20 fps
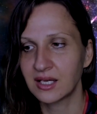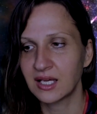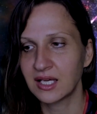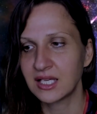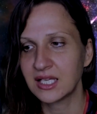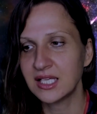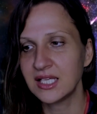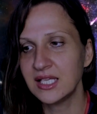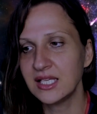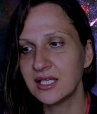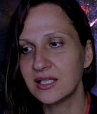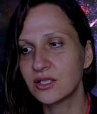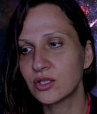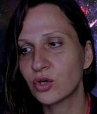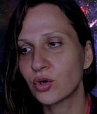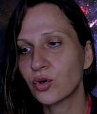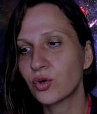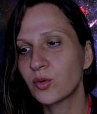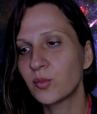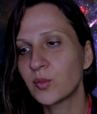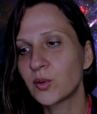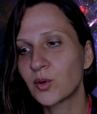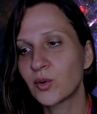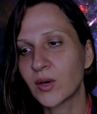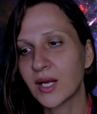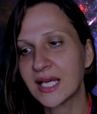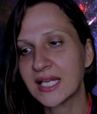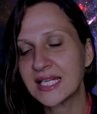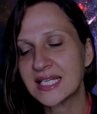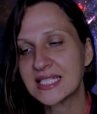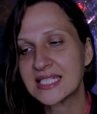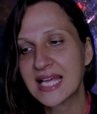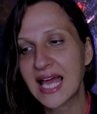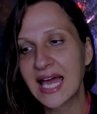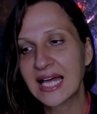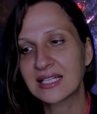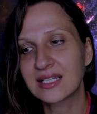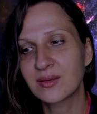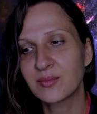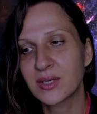He incorporated
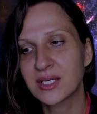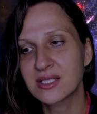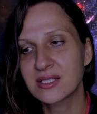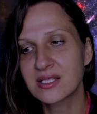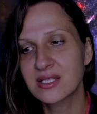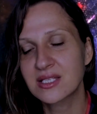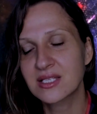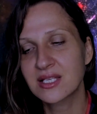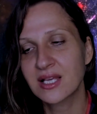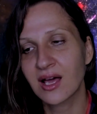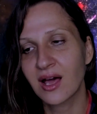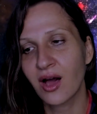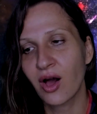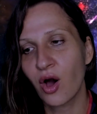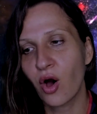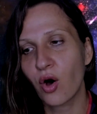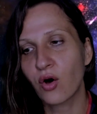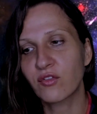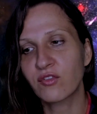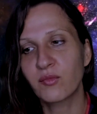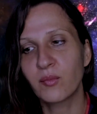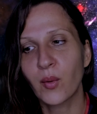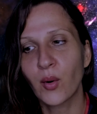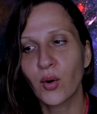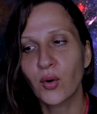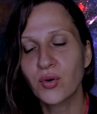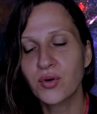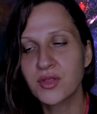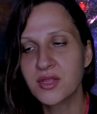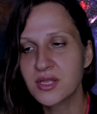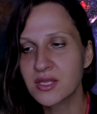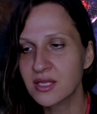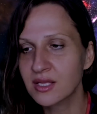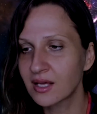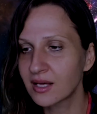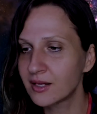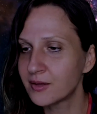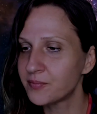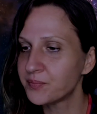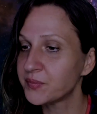elements of both
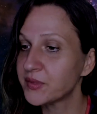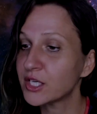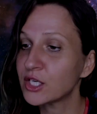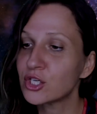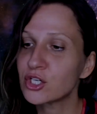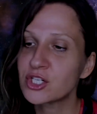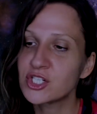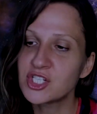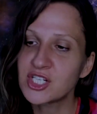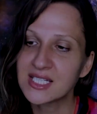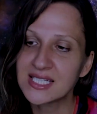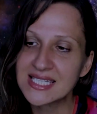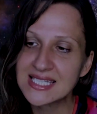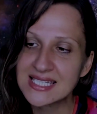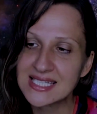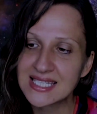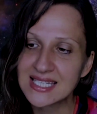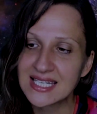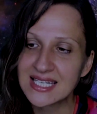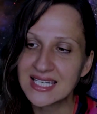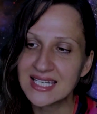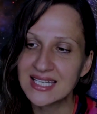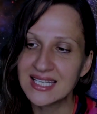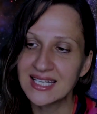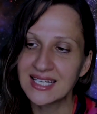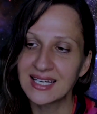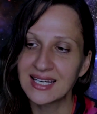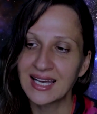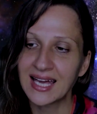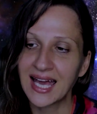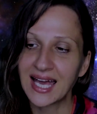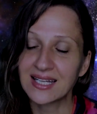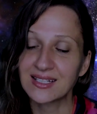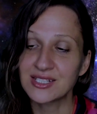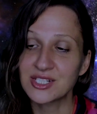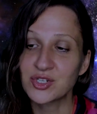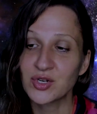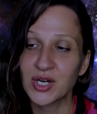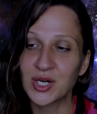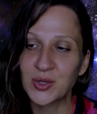urgency and
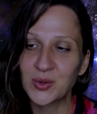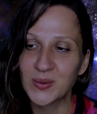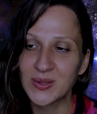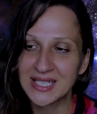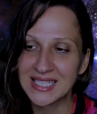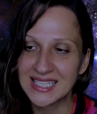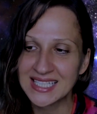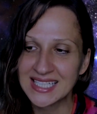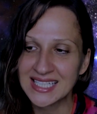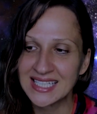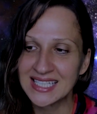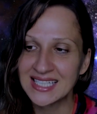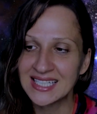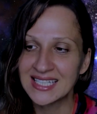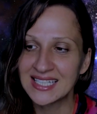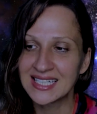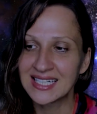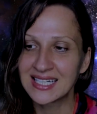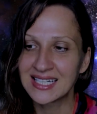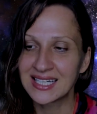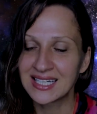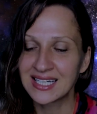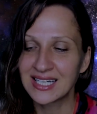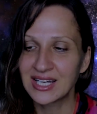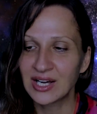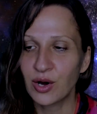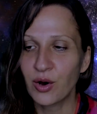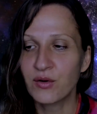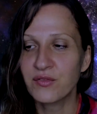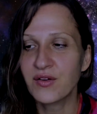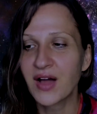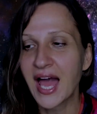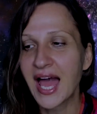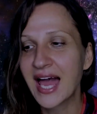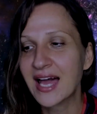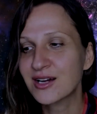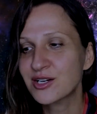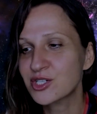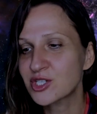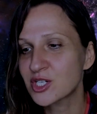tranquility, of
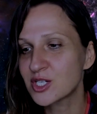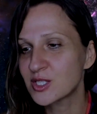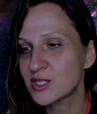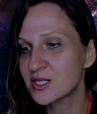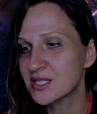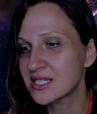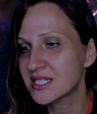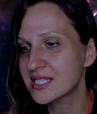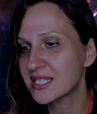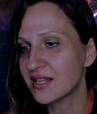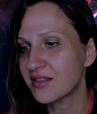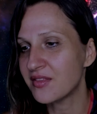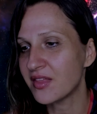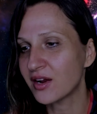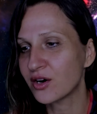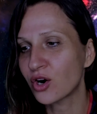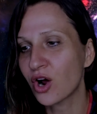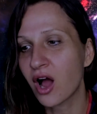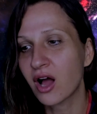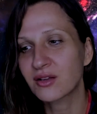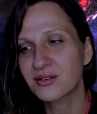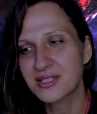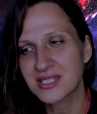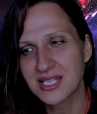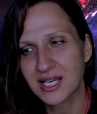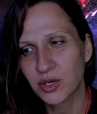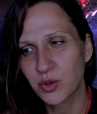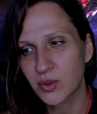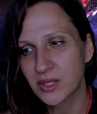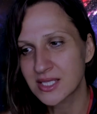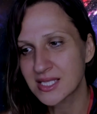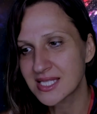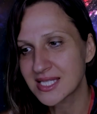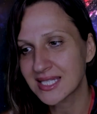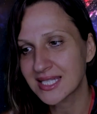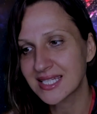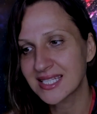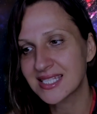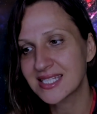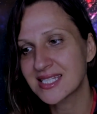actions and their
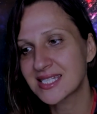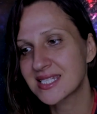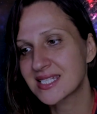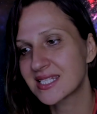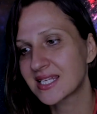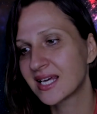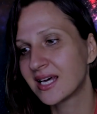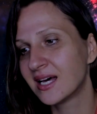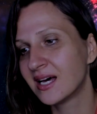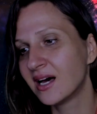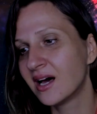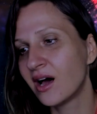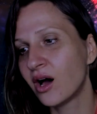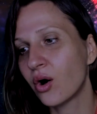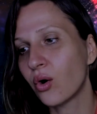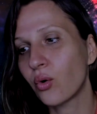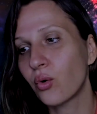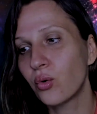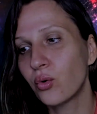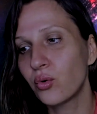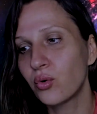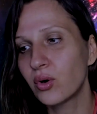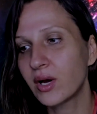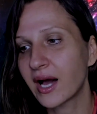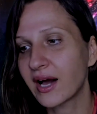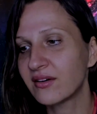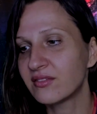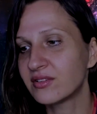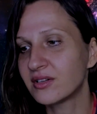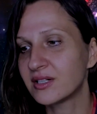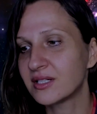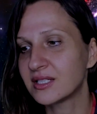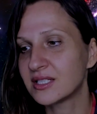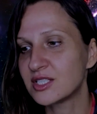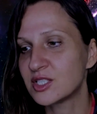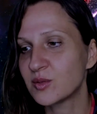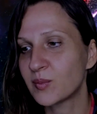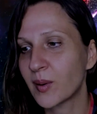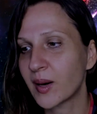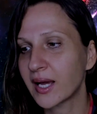consequences, all
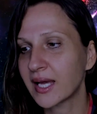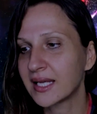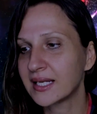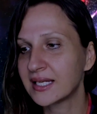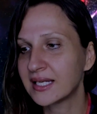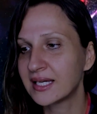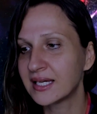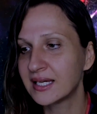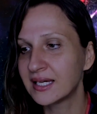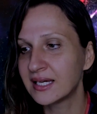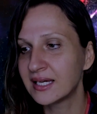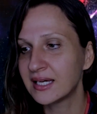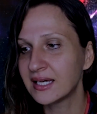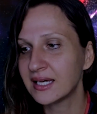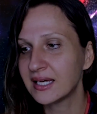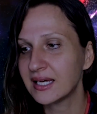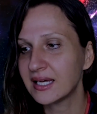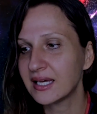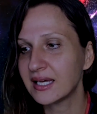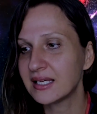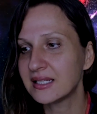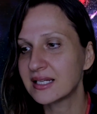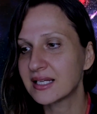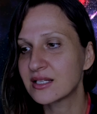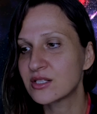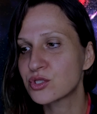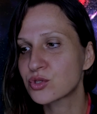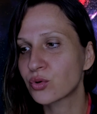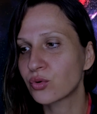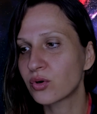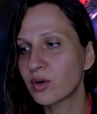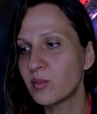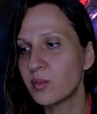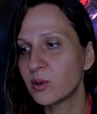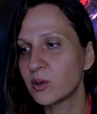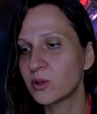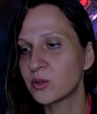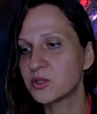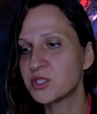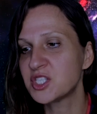governed by an
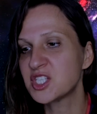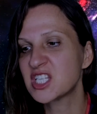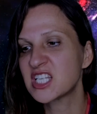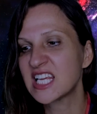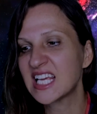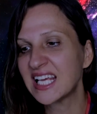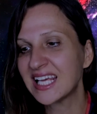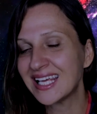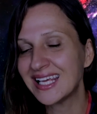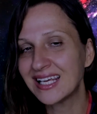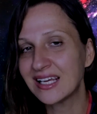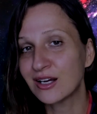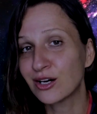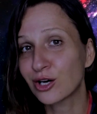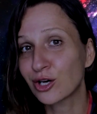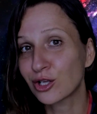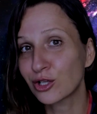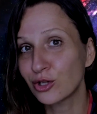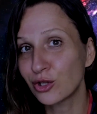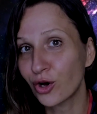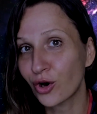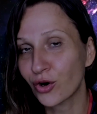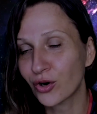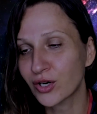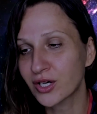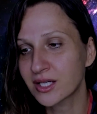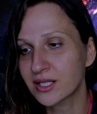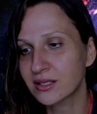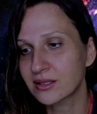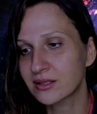inexorable ticking clock.